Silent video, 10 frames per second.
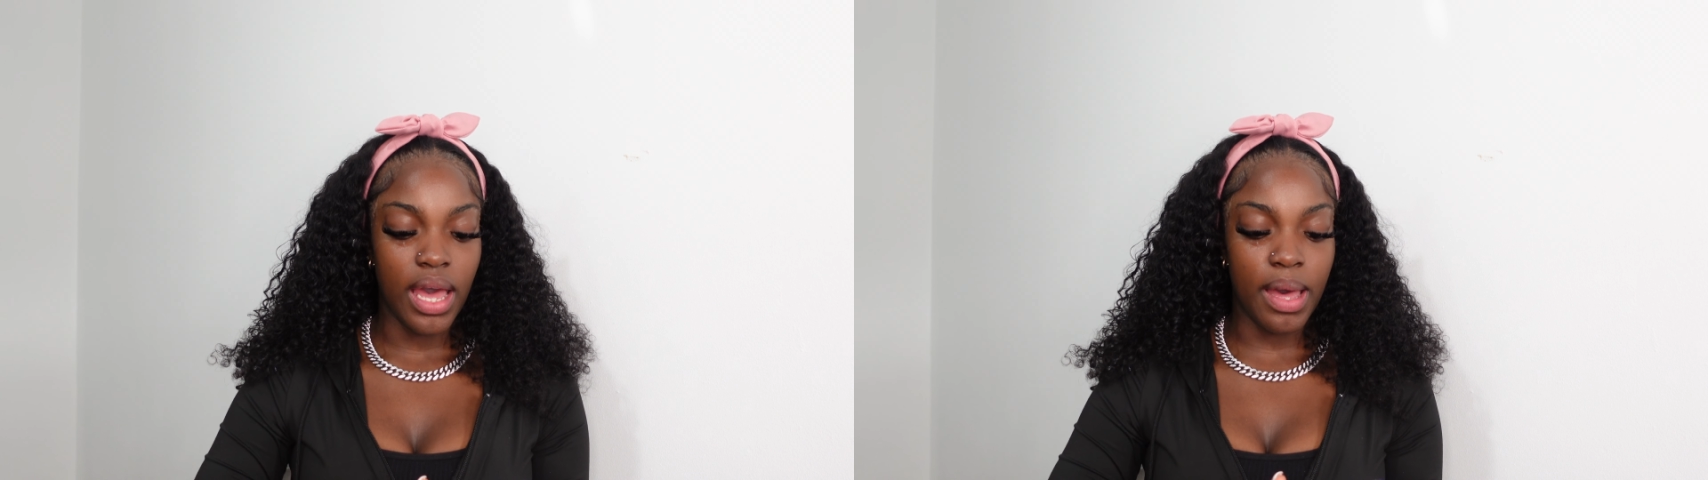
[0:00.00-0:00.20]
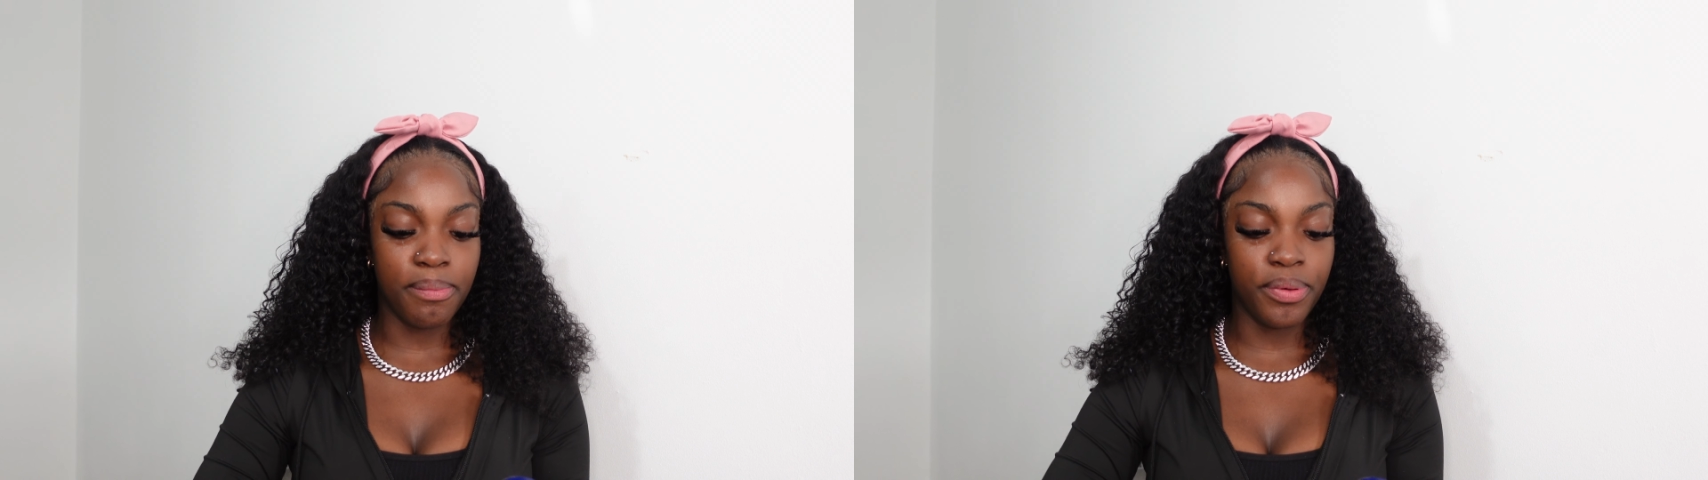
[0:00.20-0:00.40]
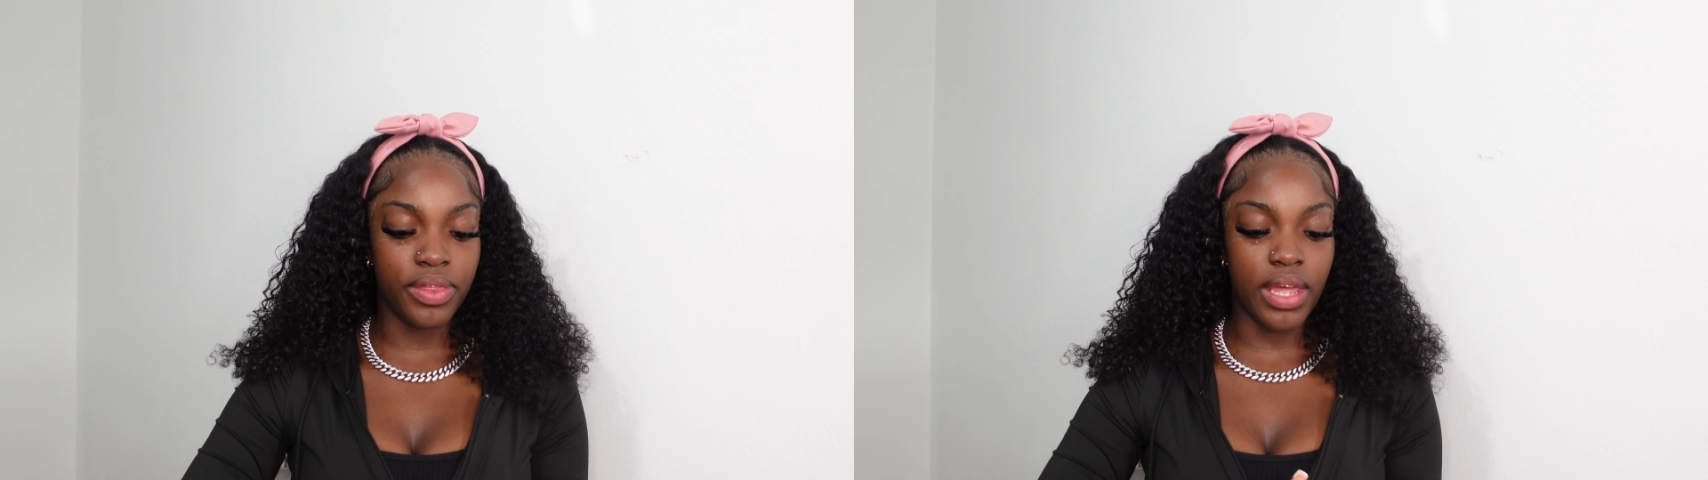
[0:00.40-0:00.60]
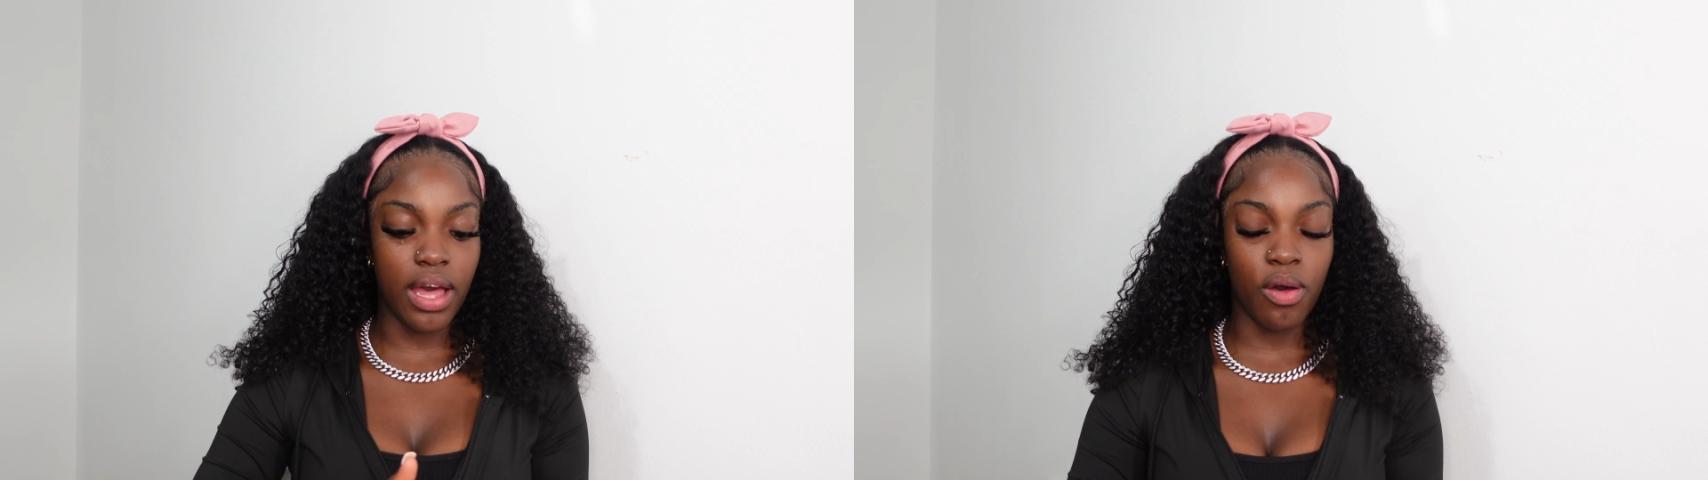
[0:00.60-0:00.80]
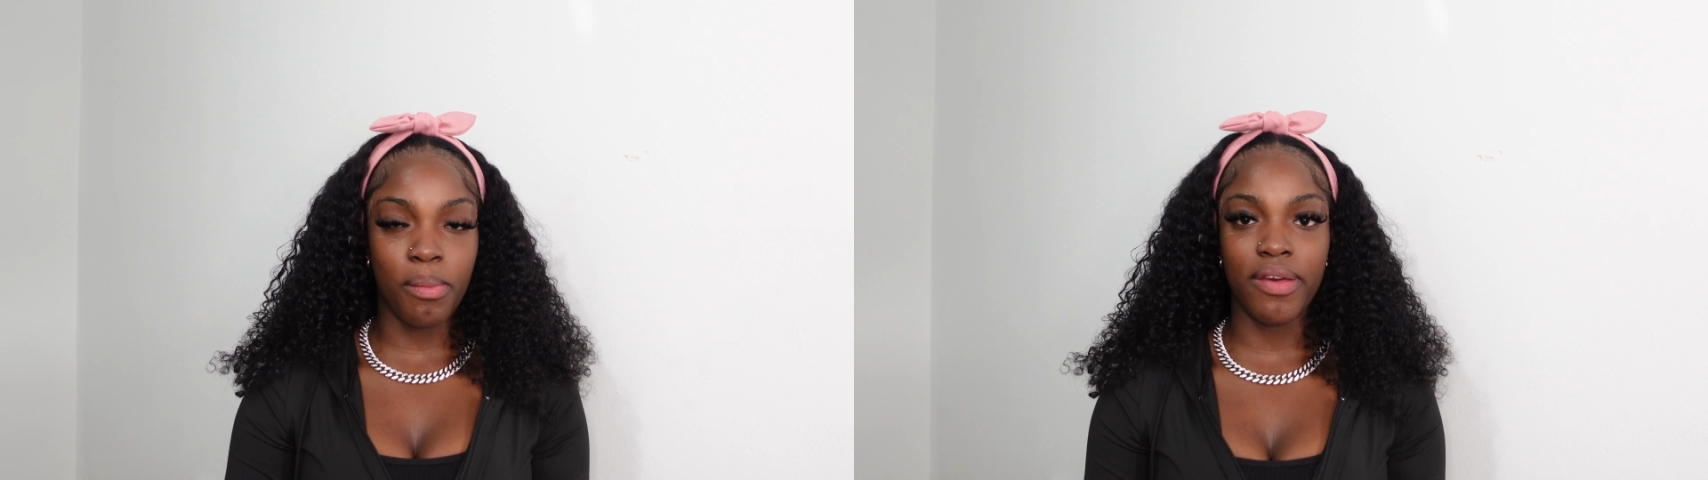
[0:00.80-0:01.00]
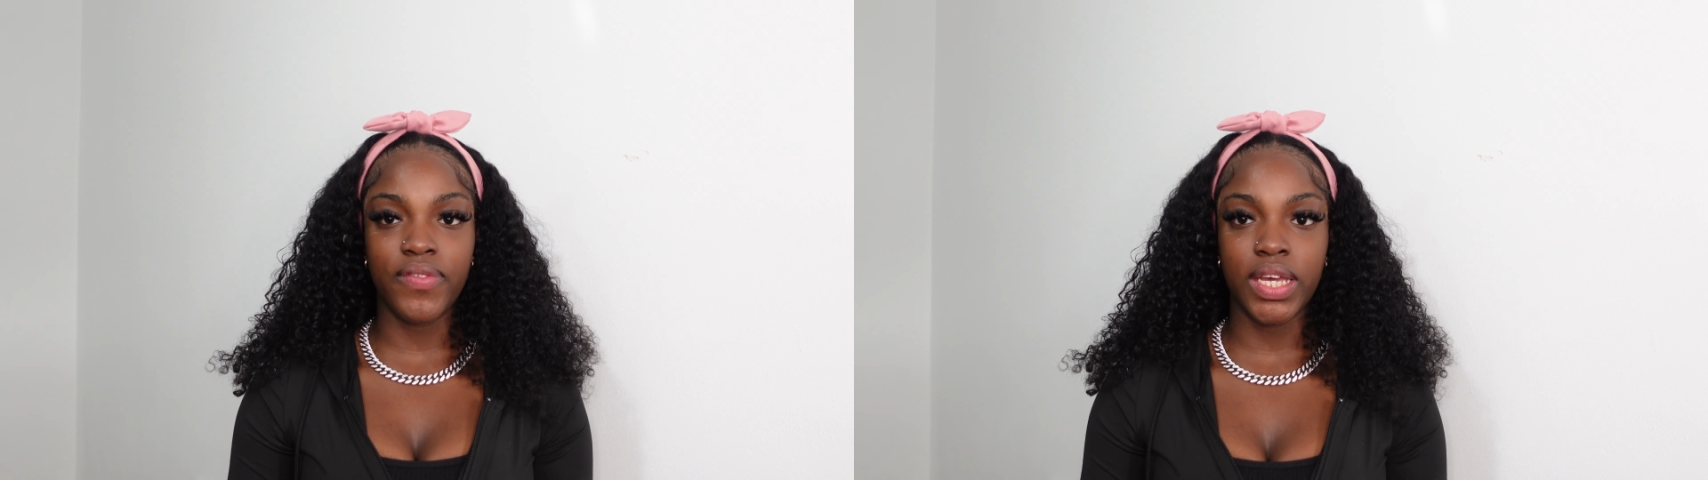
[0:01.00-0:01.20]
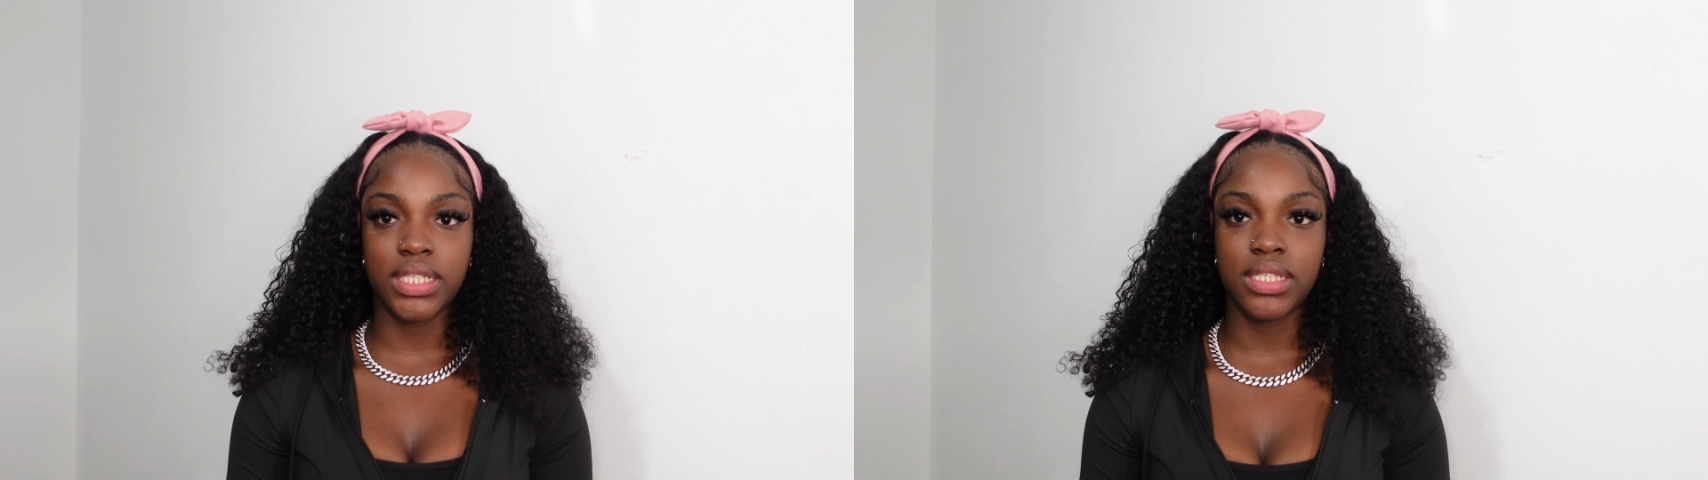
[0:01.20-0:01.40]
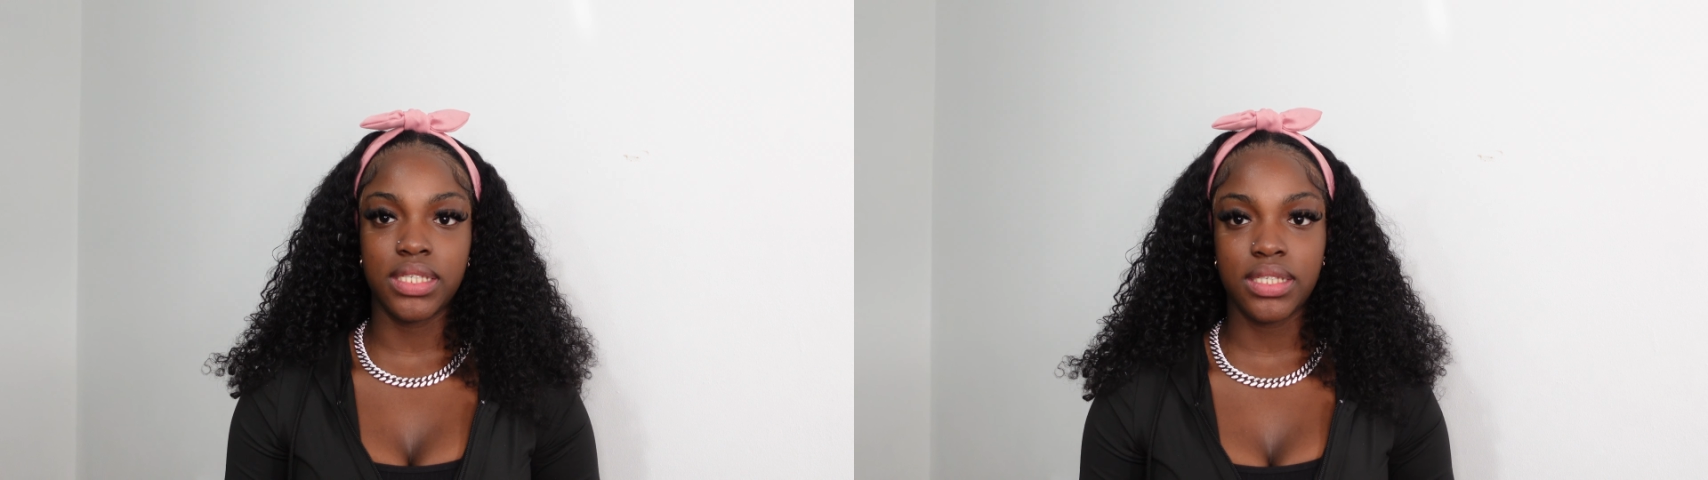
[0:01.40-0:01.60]
and put that on my
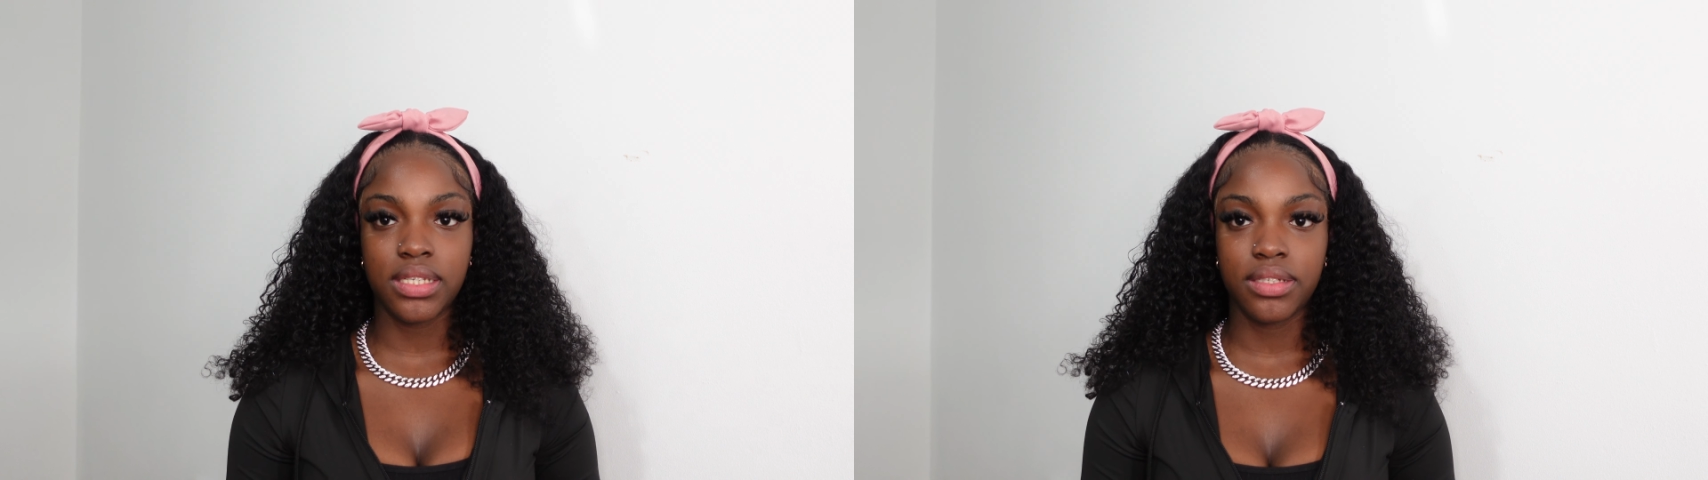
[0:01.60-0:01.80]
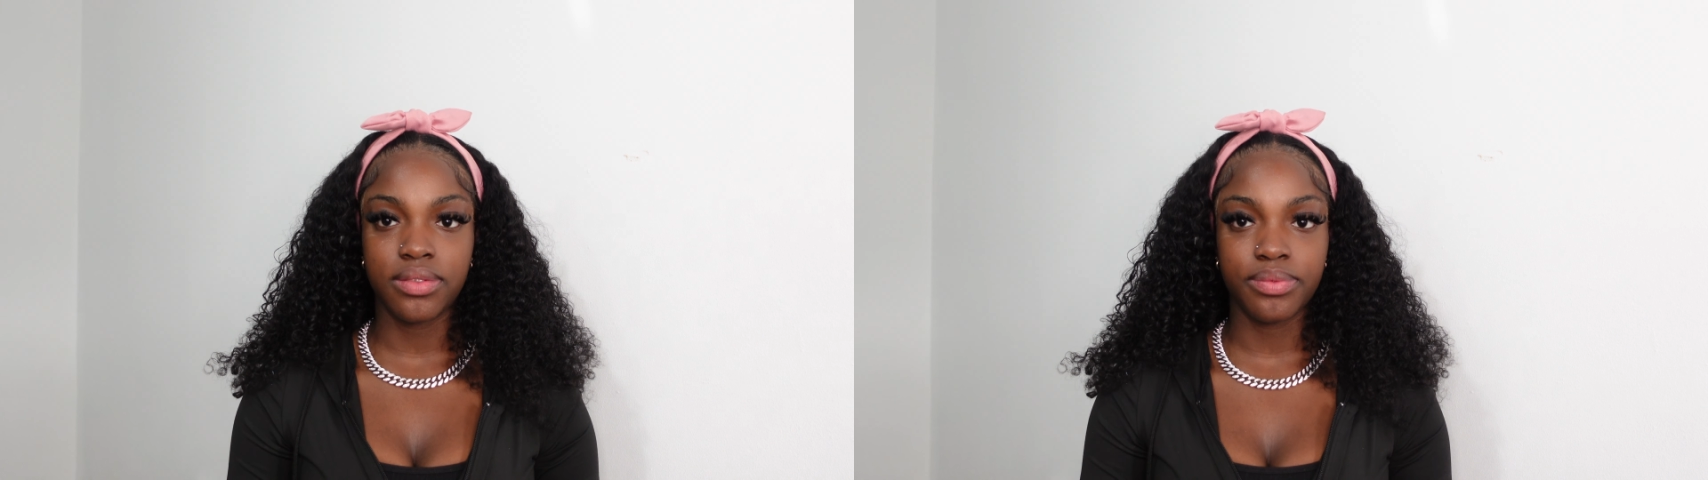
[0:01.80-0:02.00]
face,